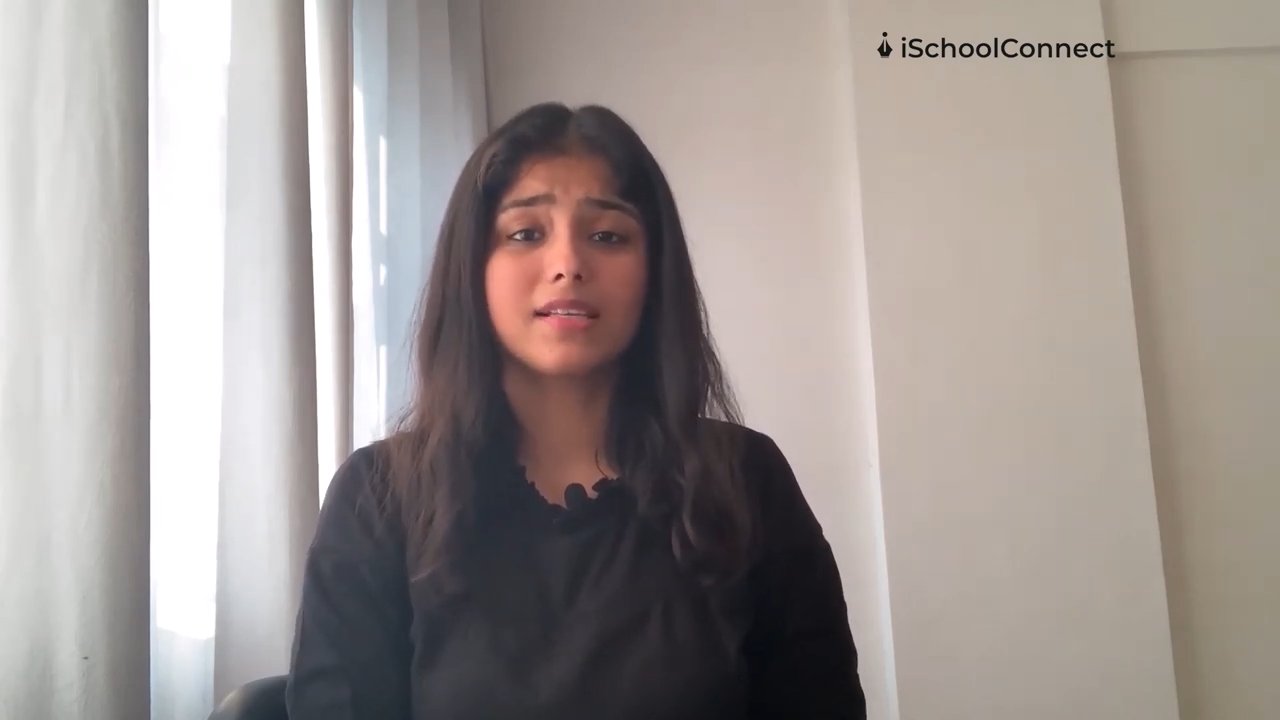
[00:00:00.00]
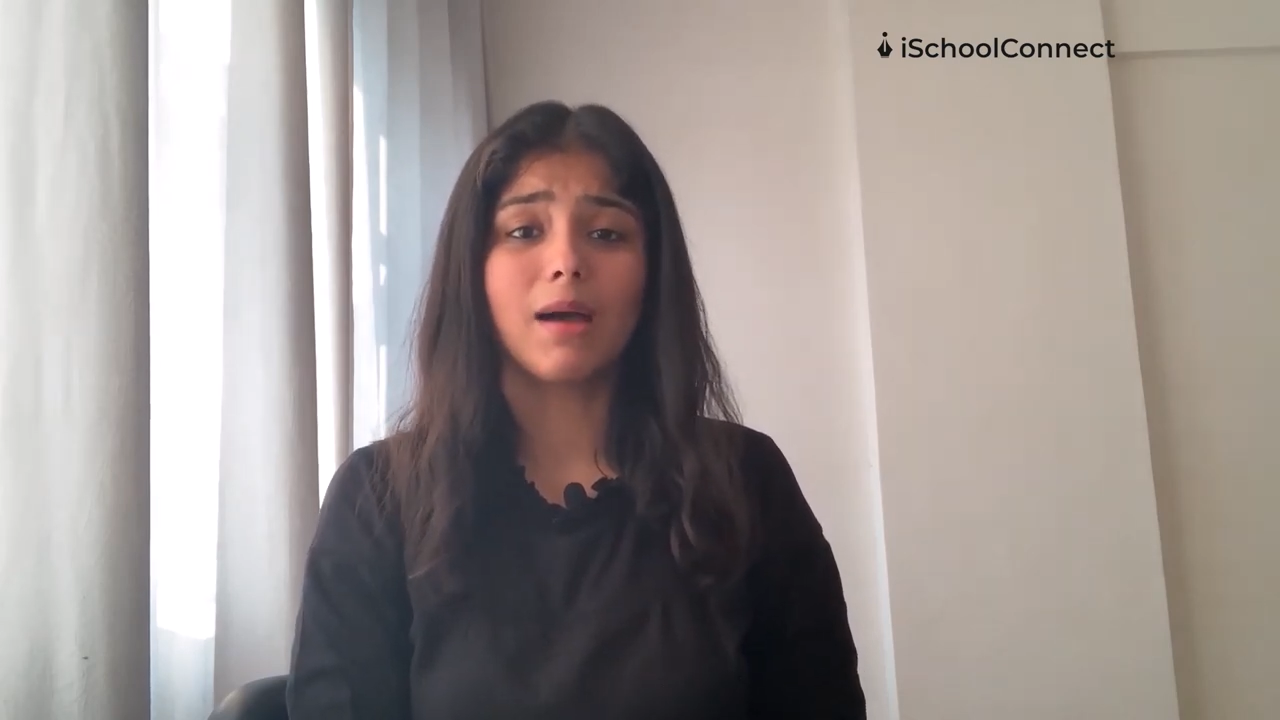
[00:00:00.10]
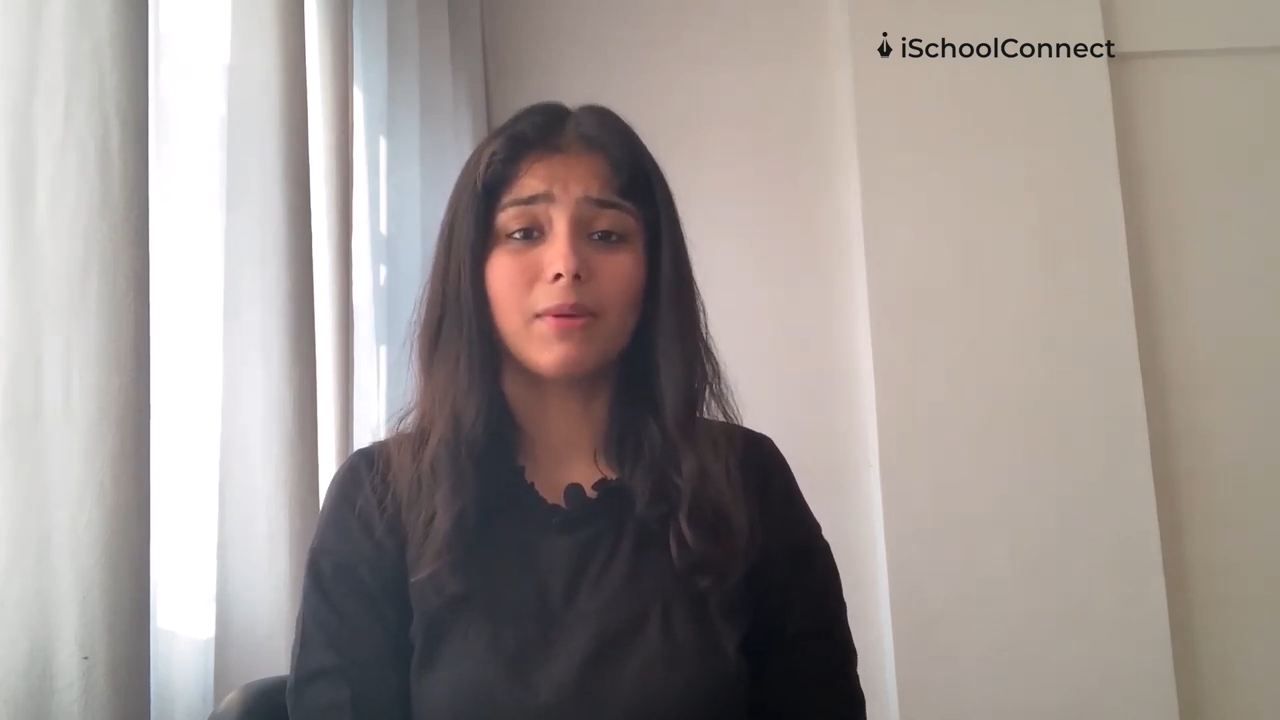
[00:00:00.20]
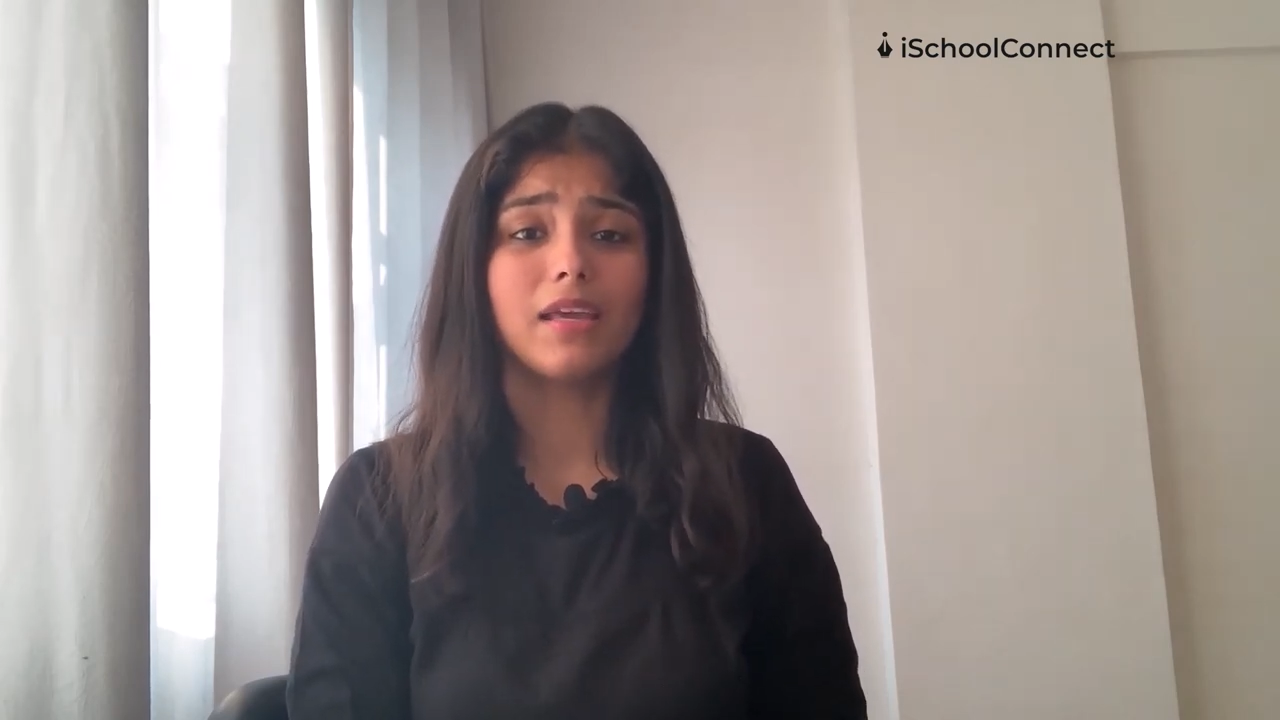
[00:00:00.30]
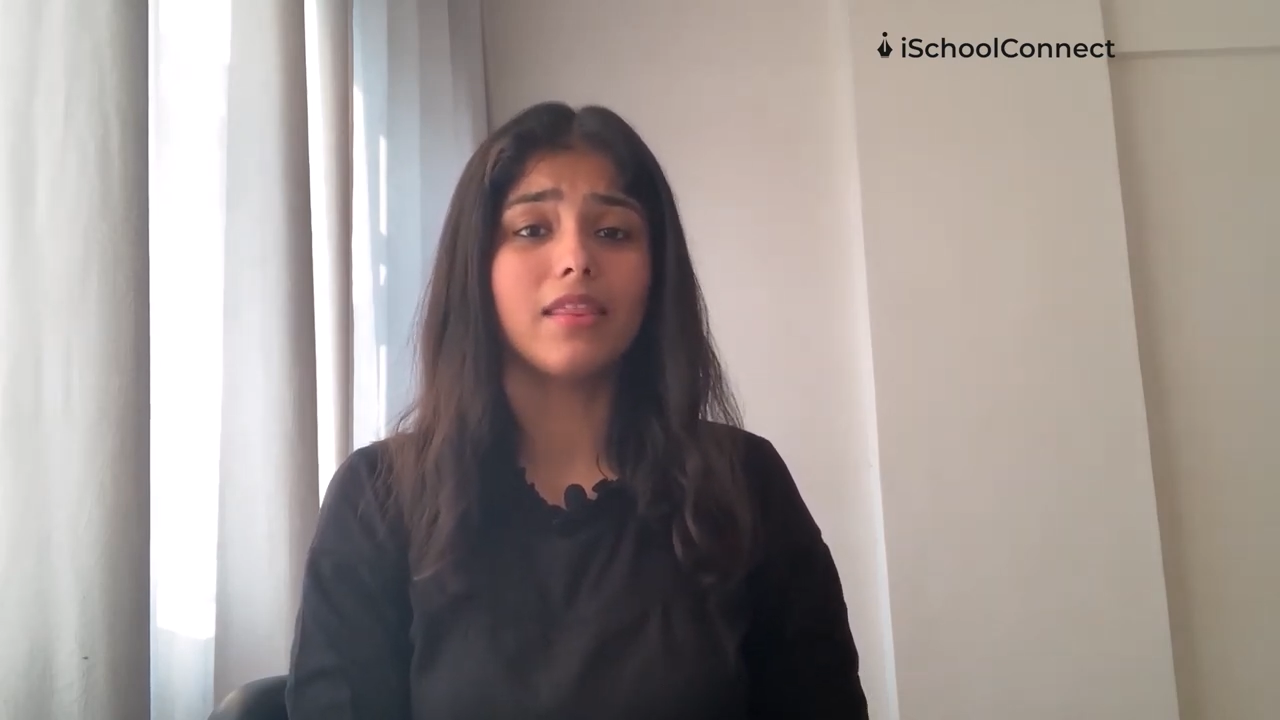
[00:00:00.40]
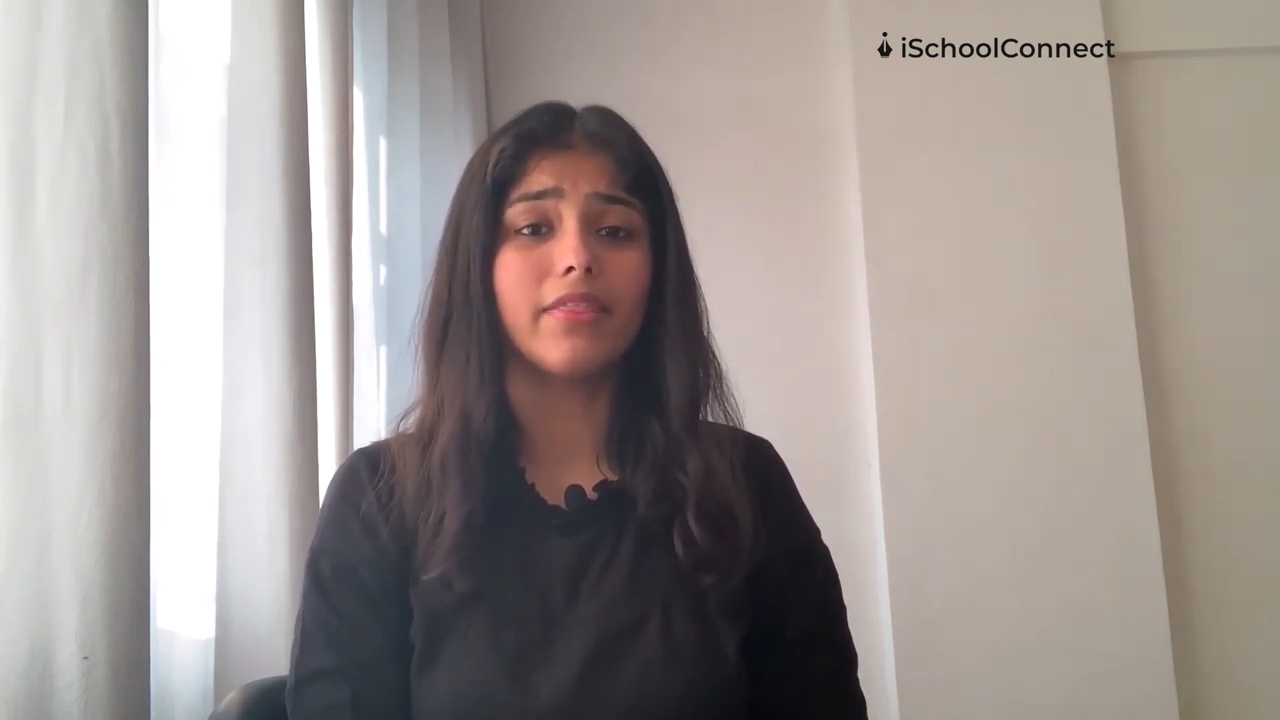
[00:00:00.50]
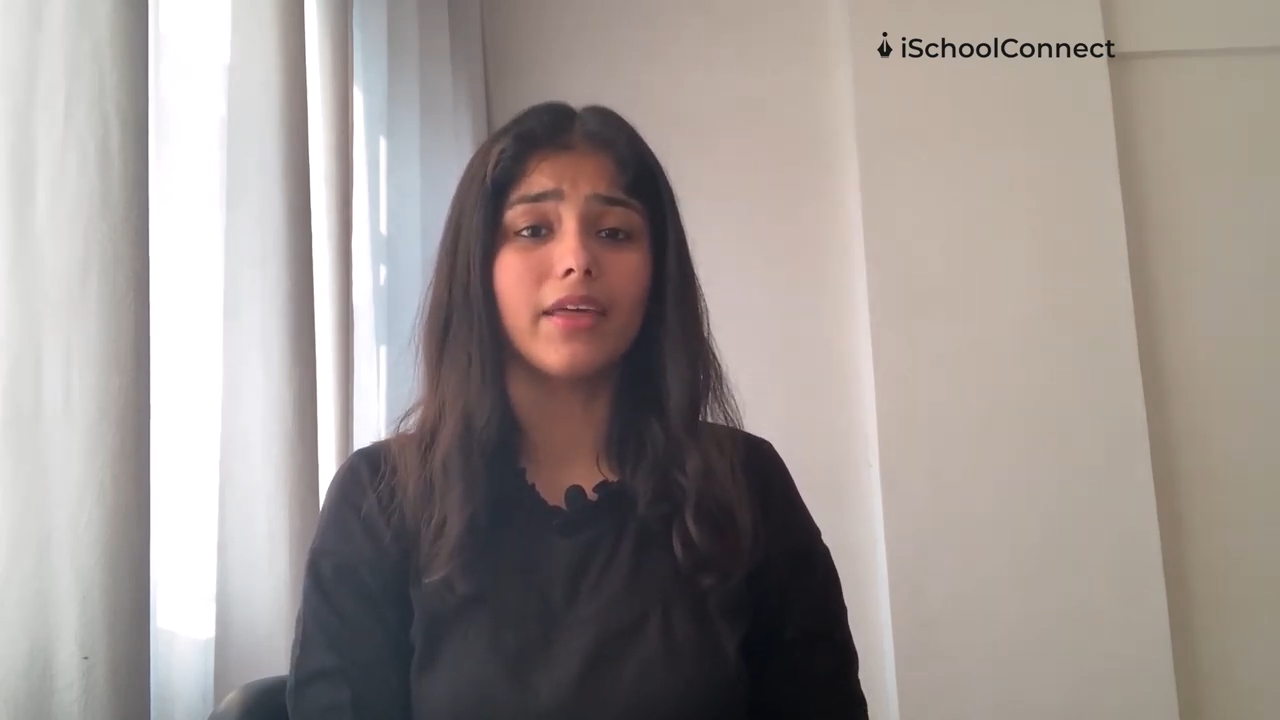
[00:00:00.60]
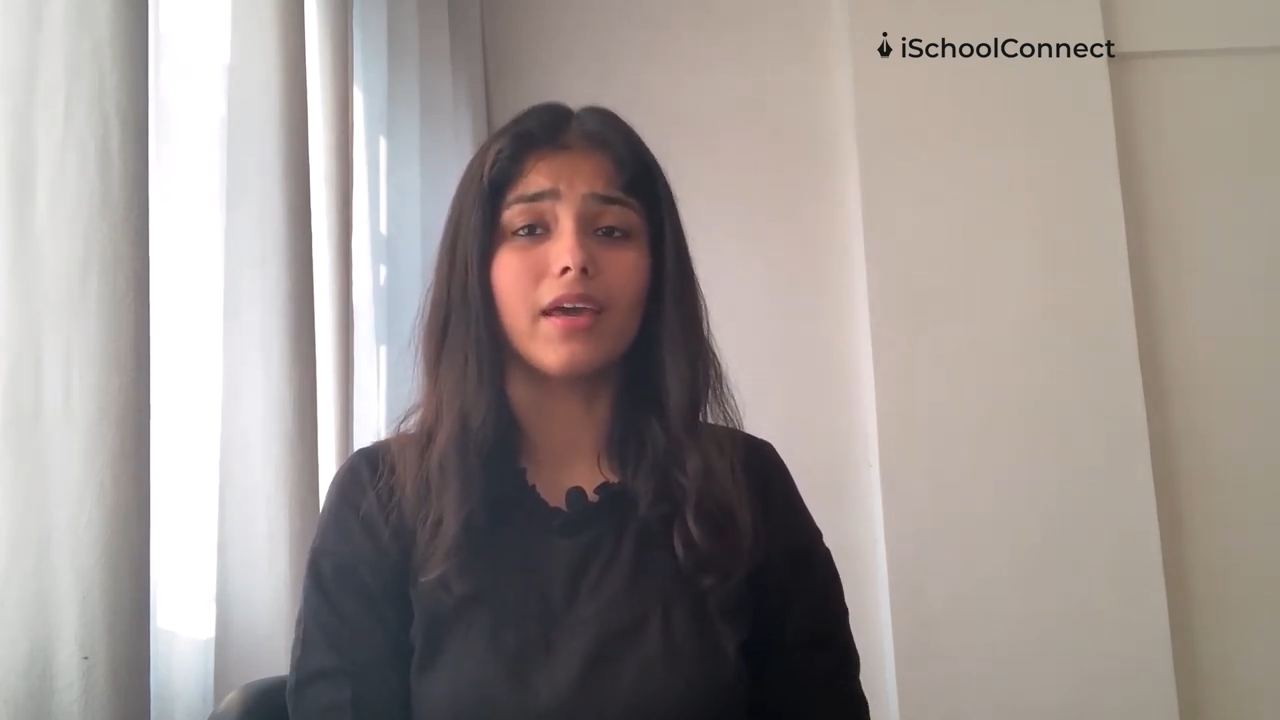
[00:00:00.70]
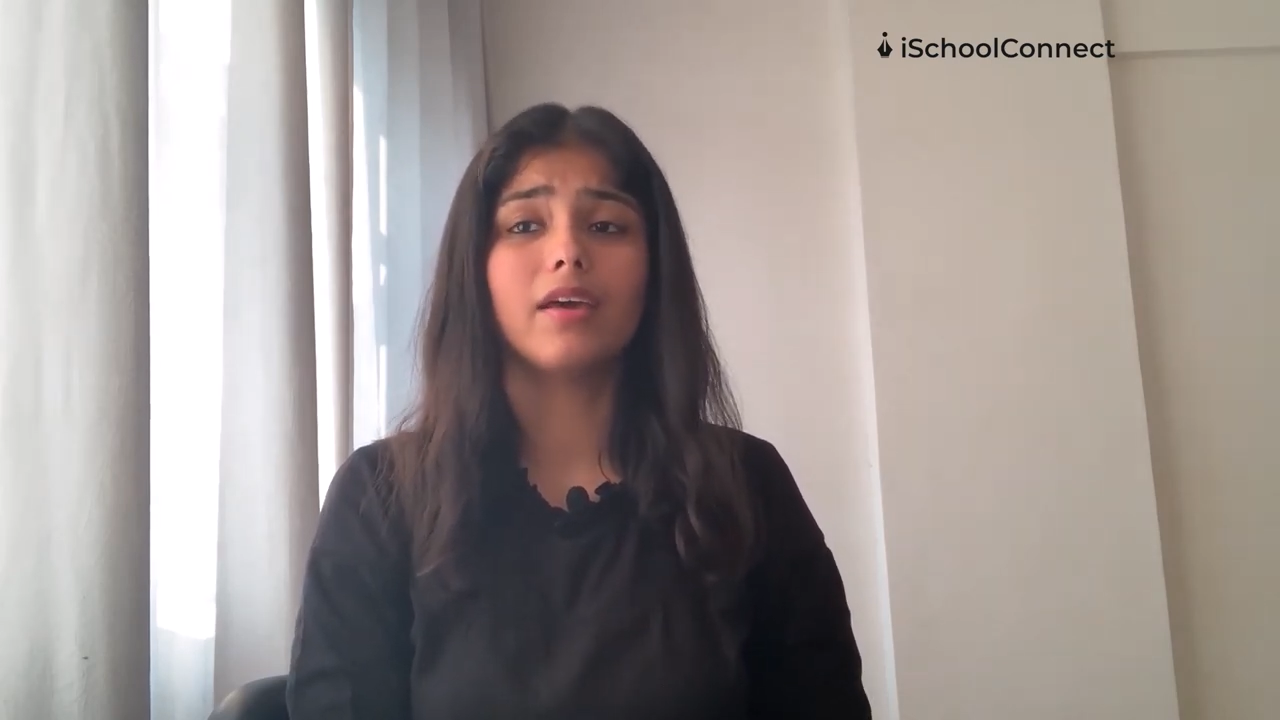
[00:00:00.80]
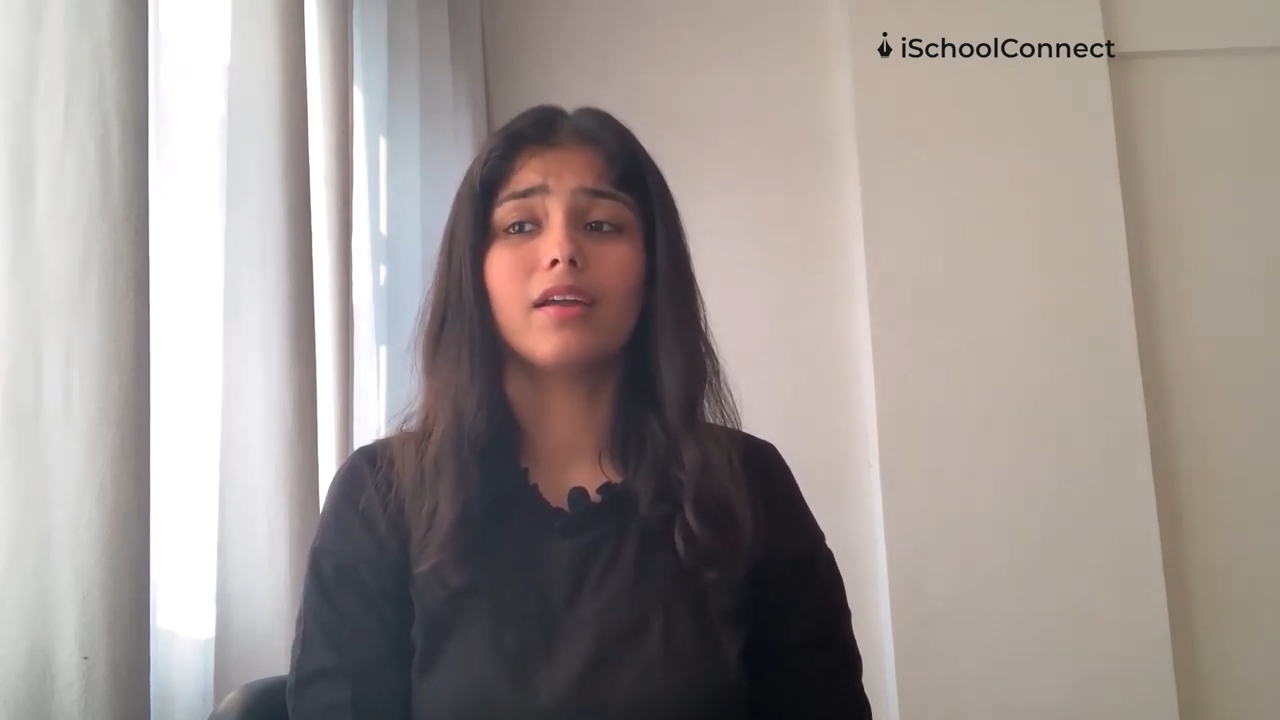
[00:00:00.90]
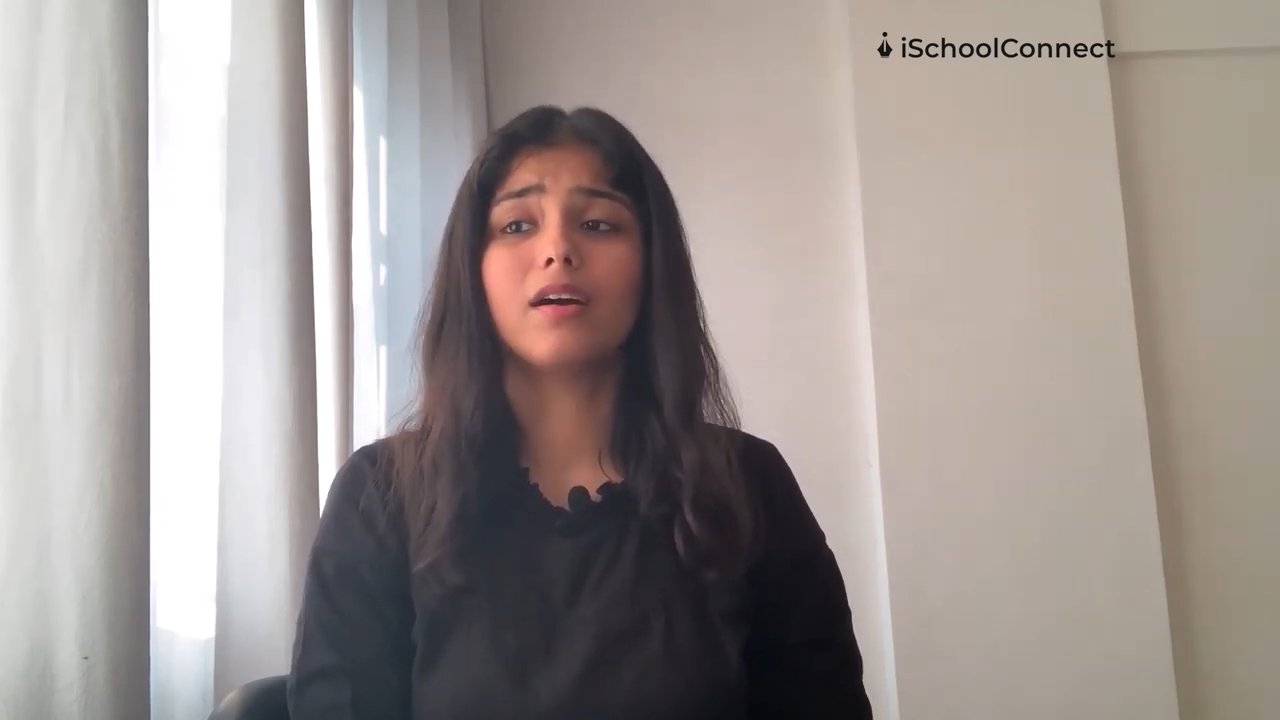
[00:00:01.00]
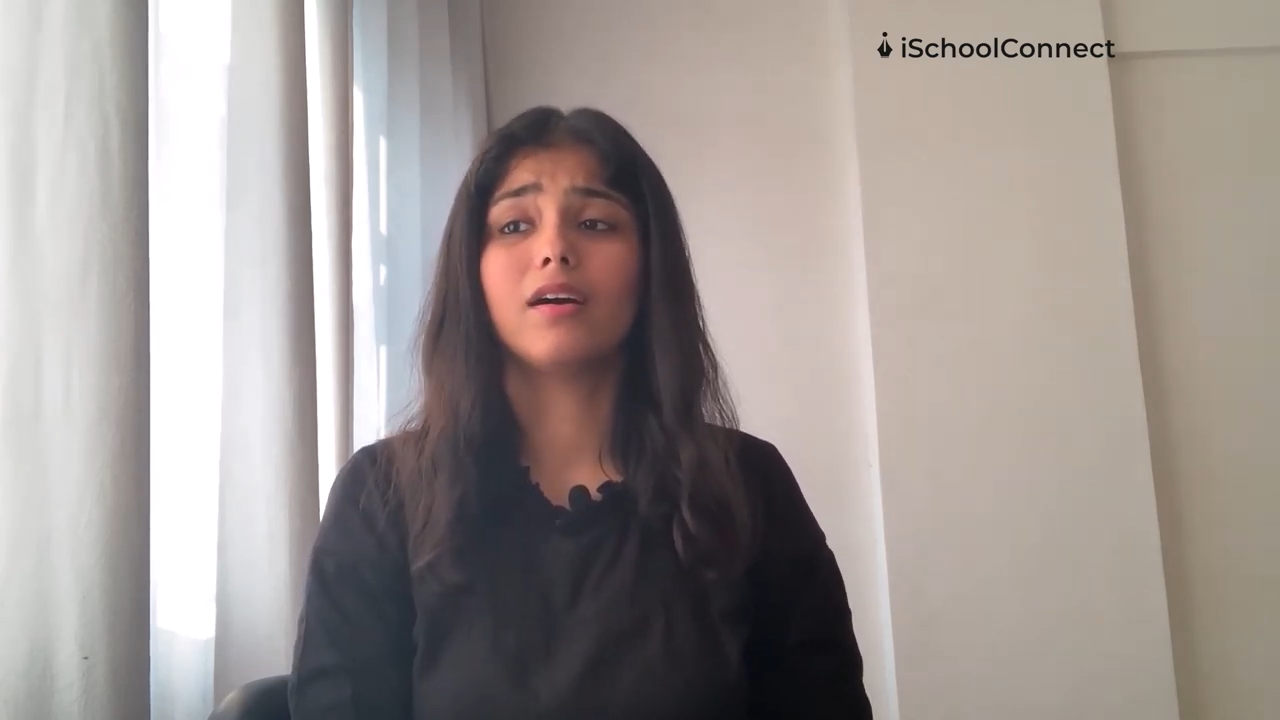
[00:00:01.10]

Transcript: coming in there.